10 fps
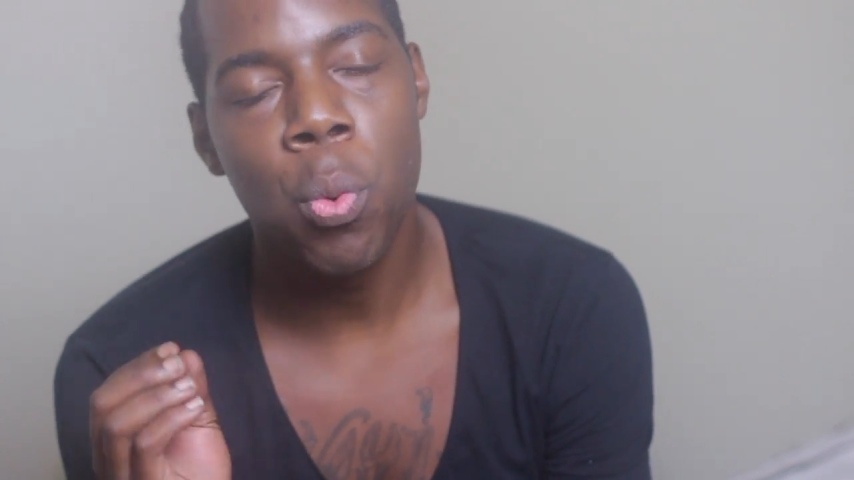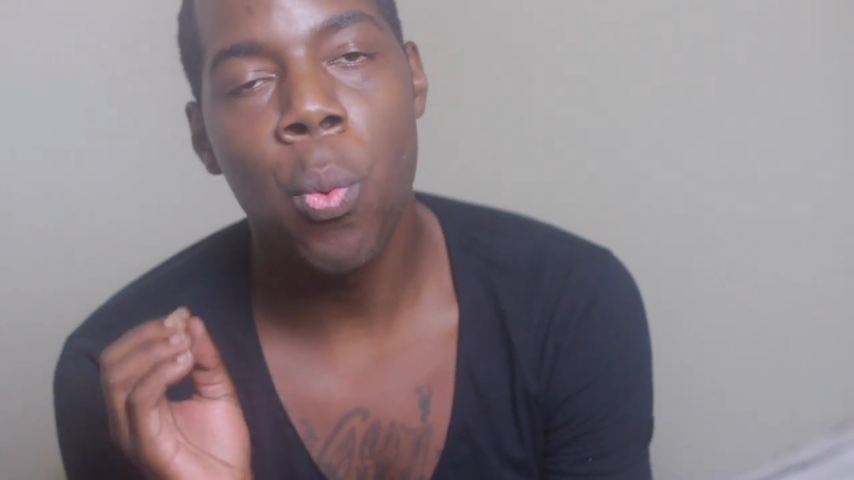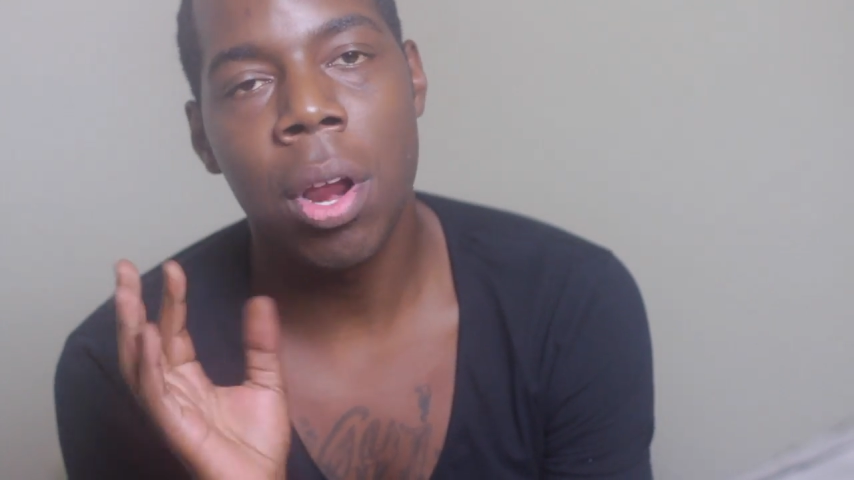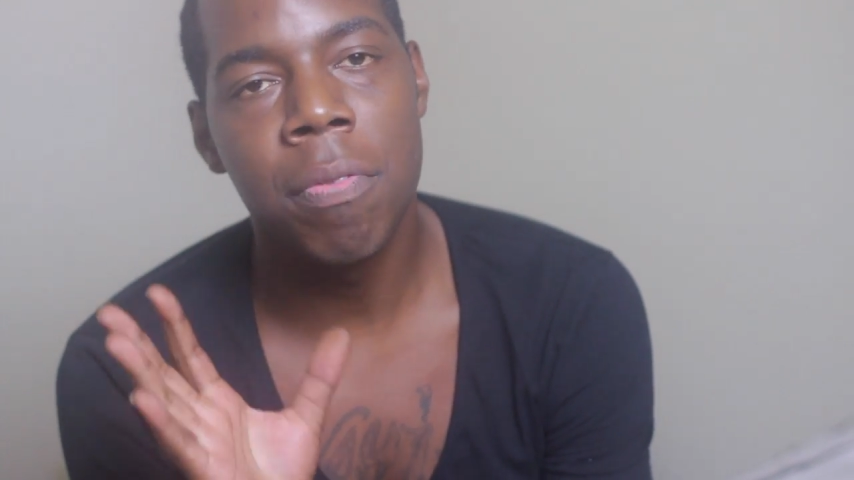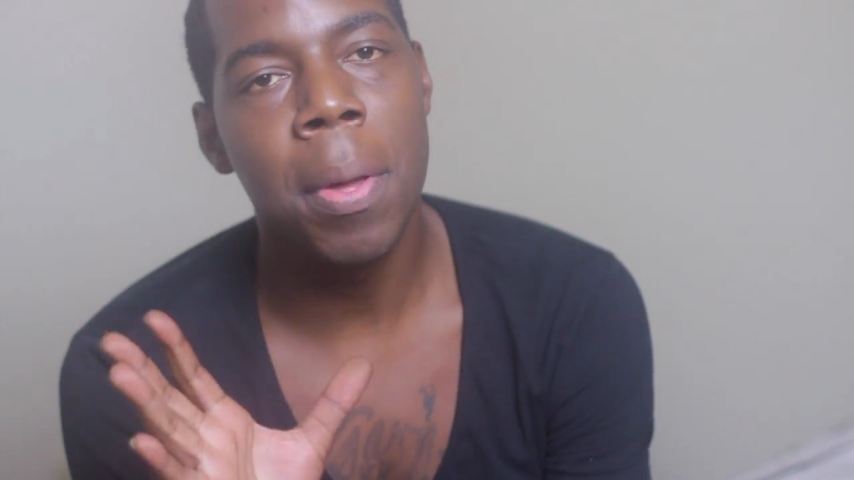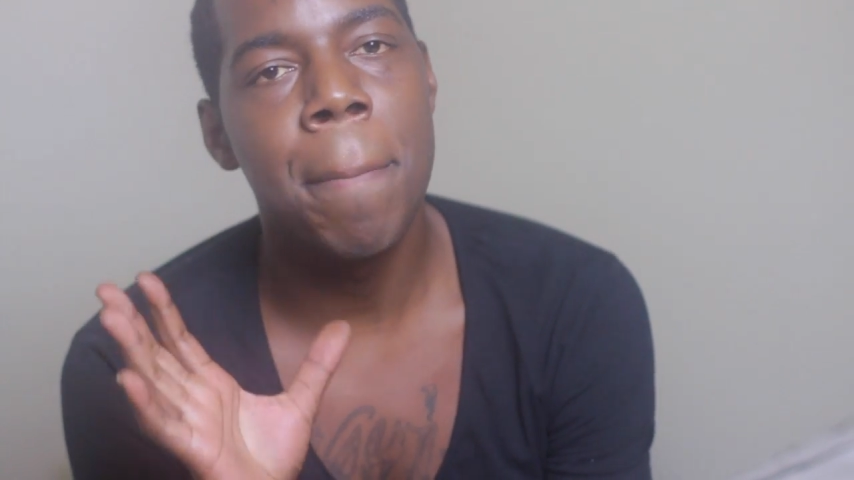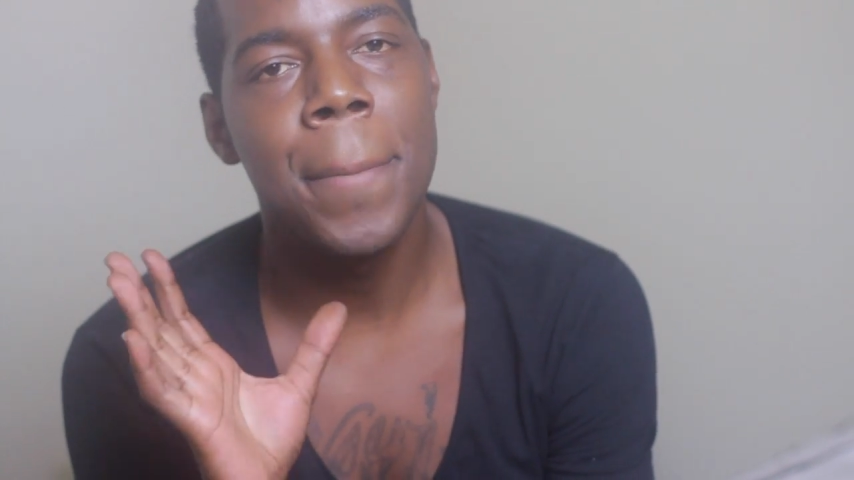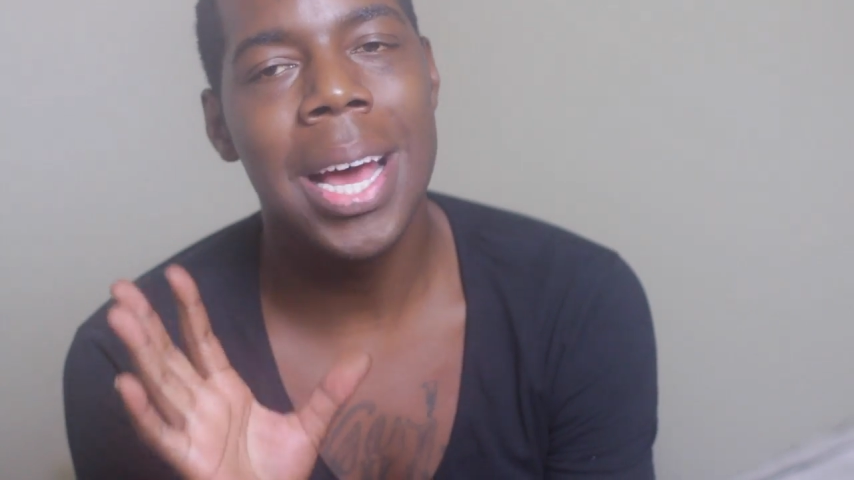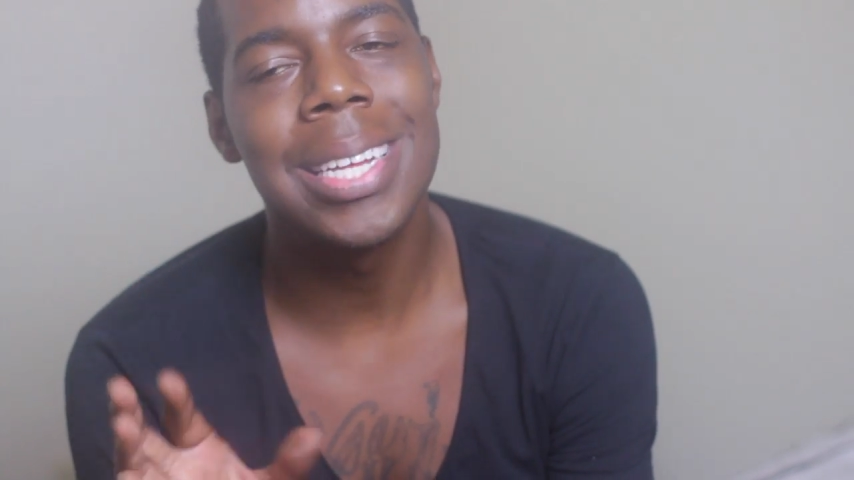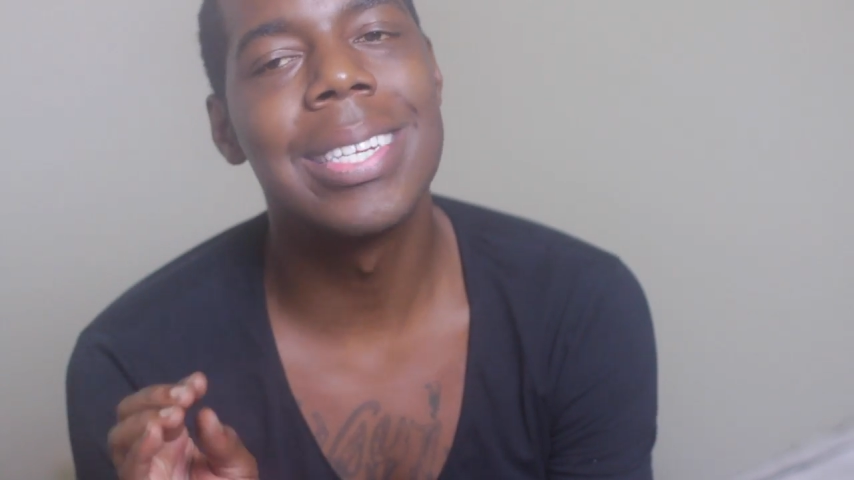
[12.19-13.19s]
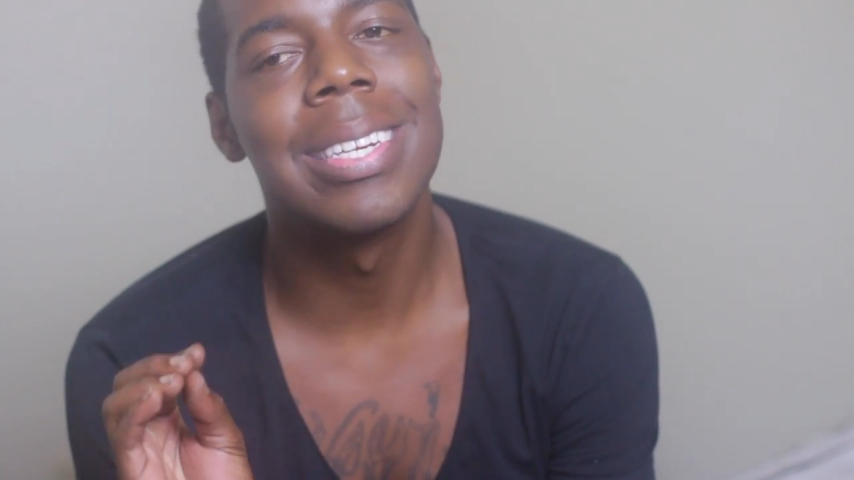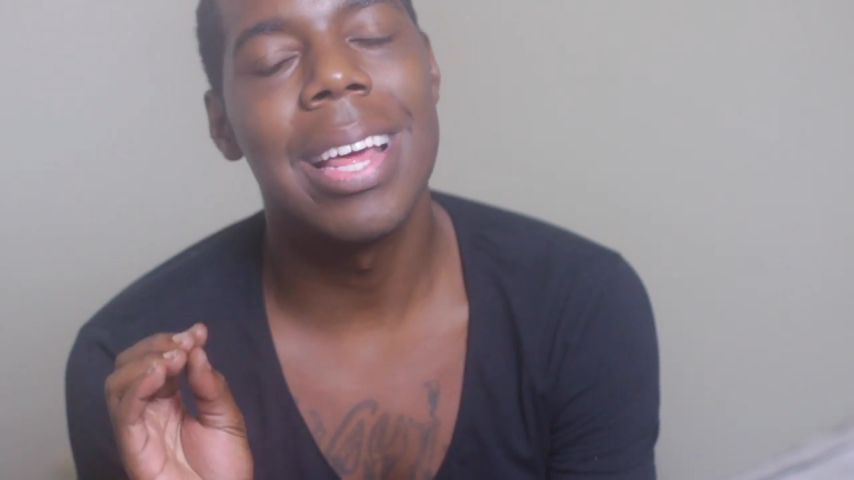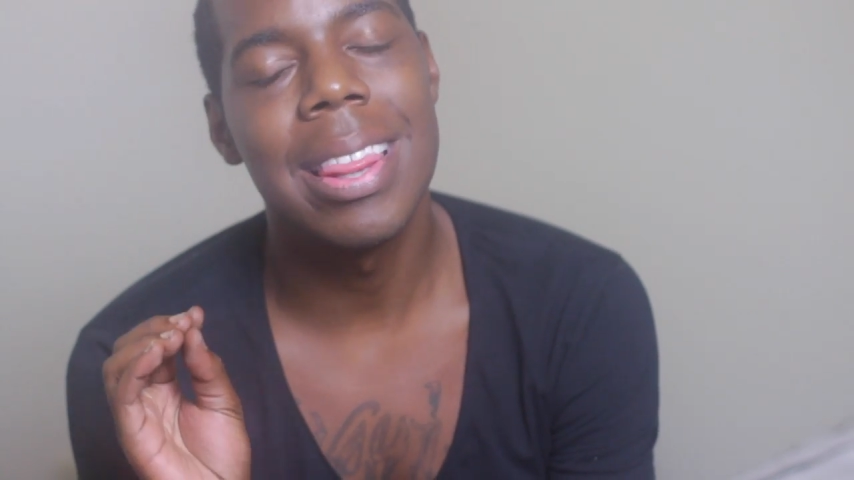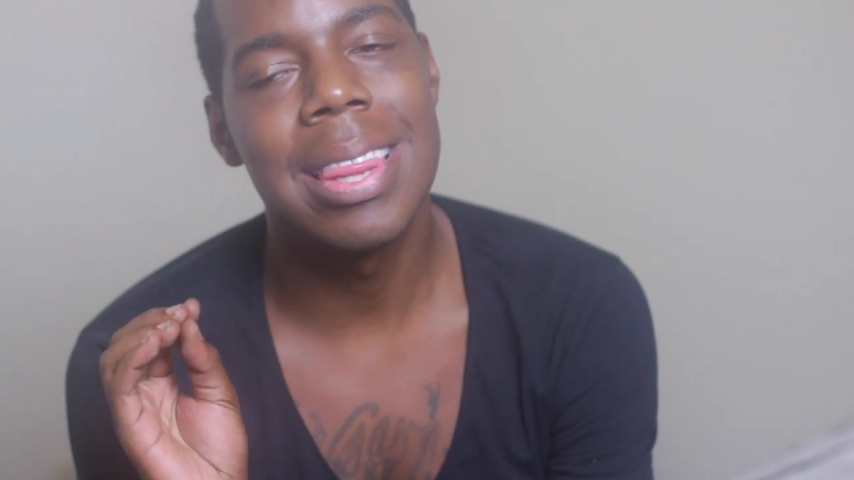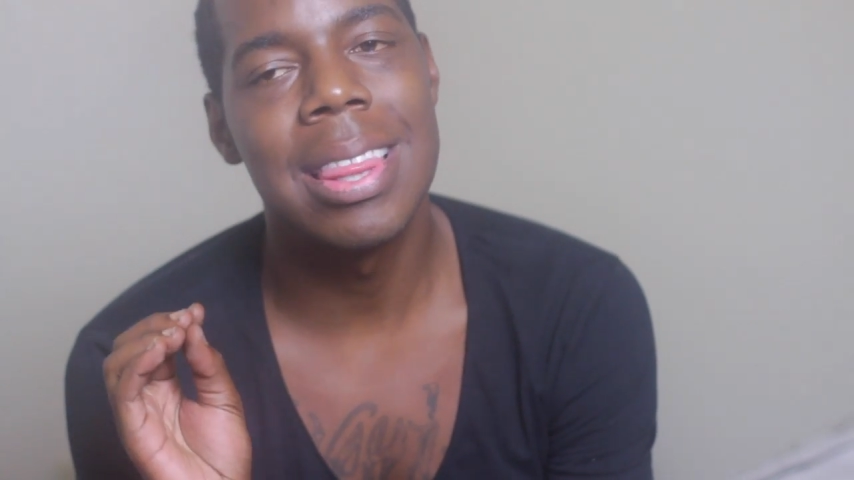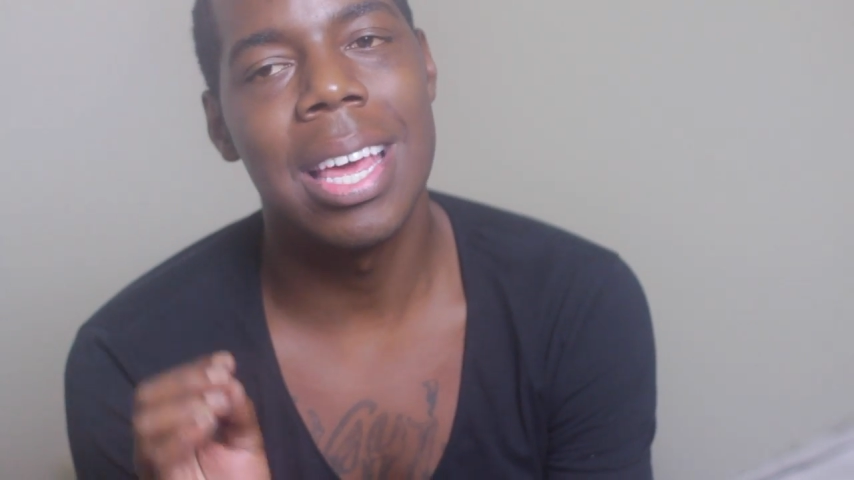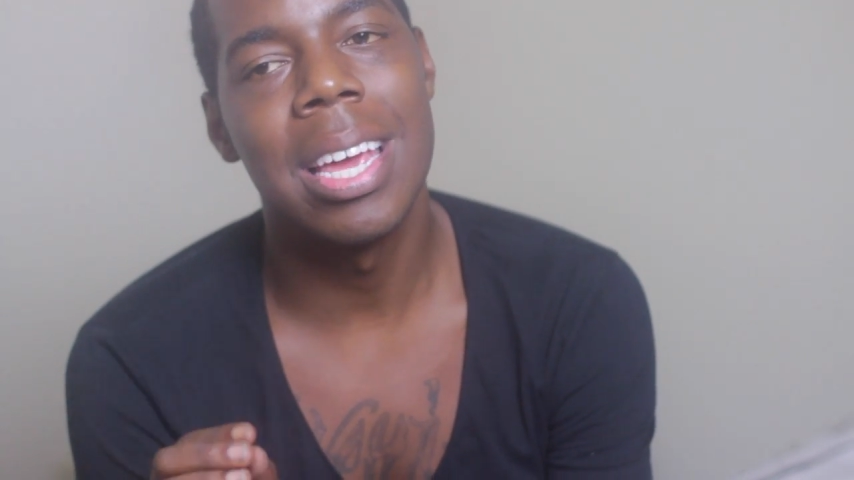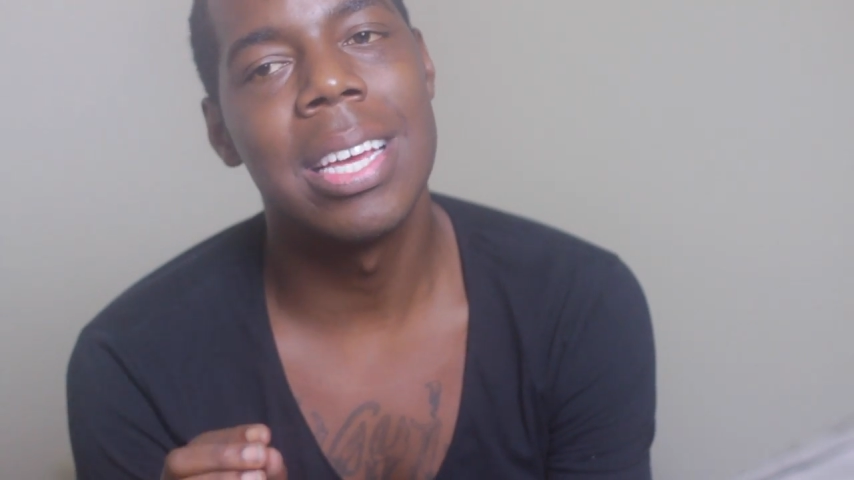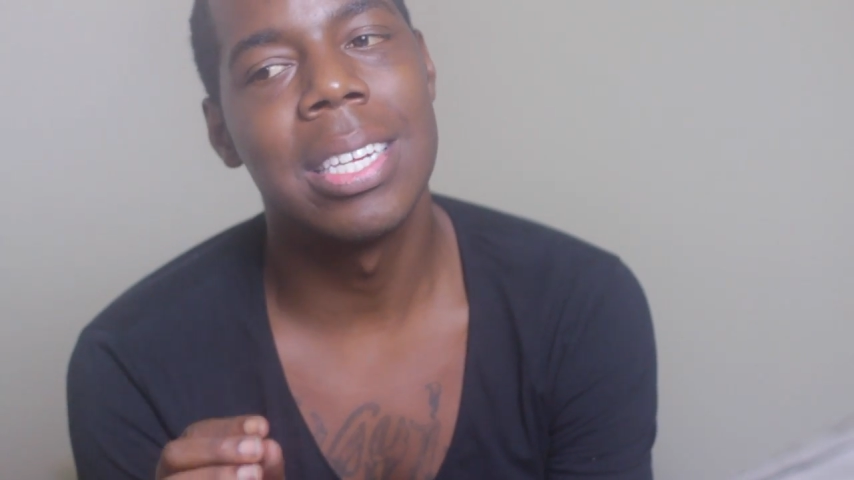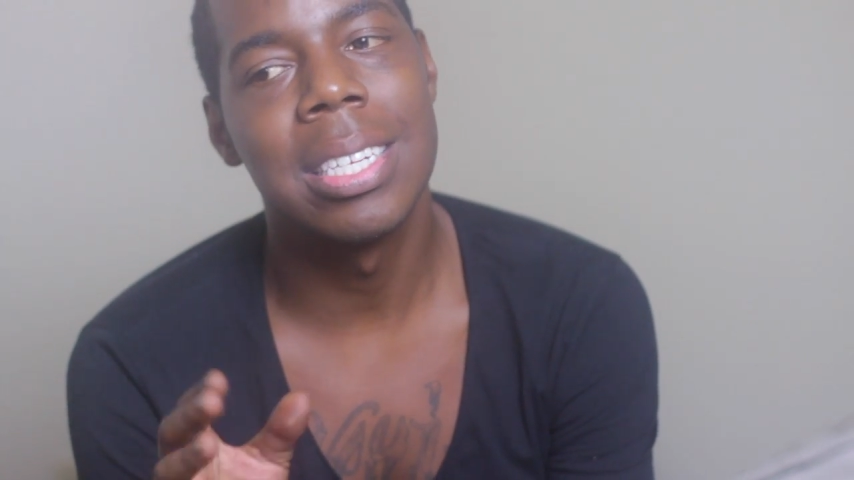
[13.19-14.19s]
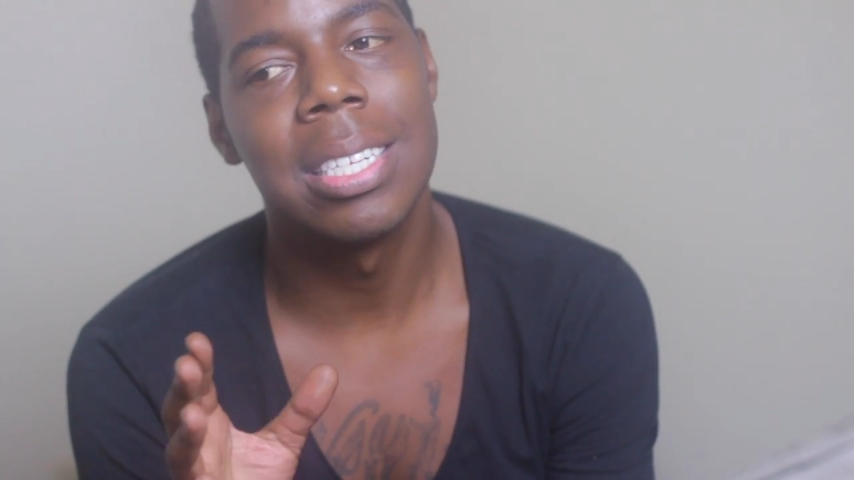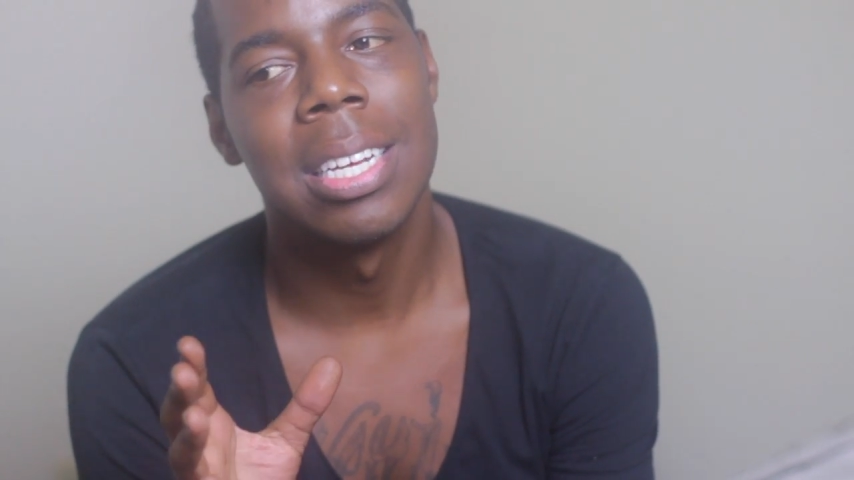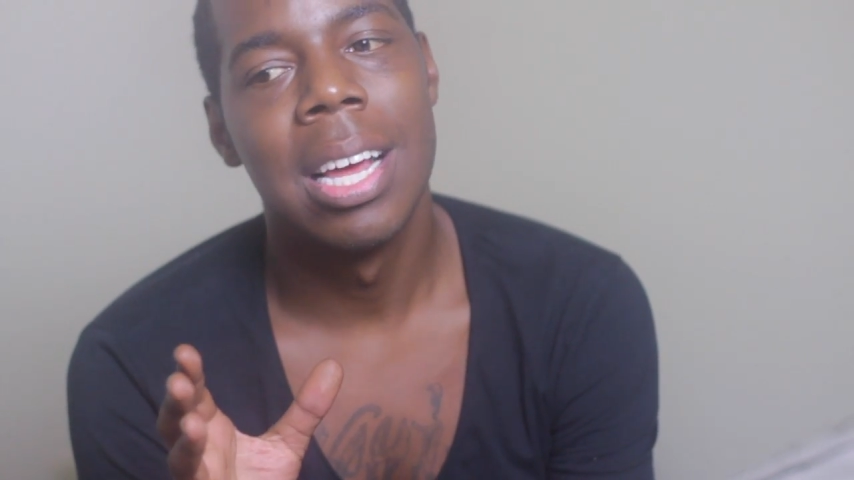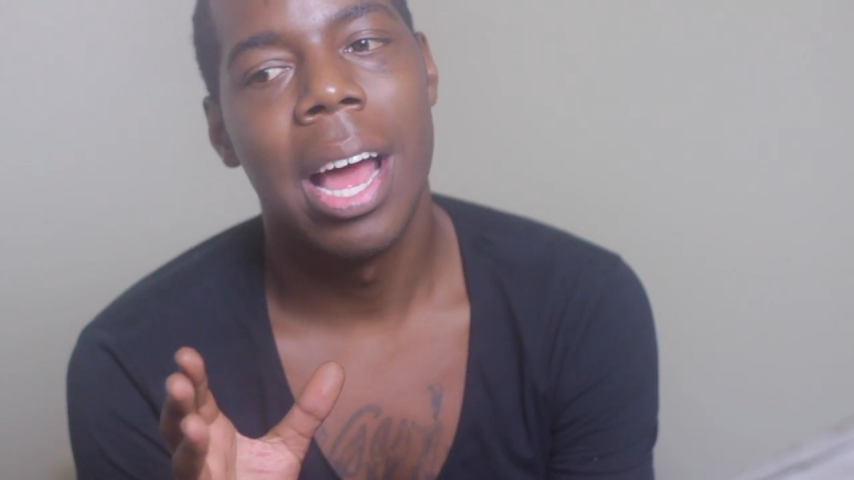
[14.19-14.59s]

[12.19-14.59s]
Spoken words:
one of the best things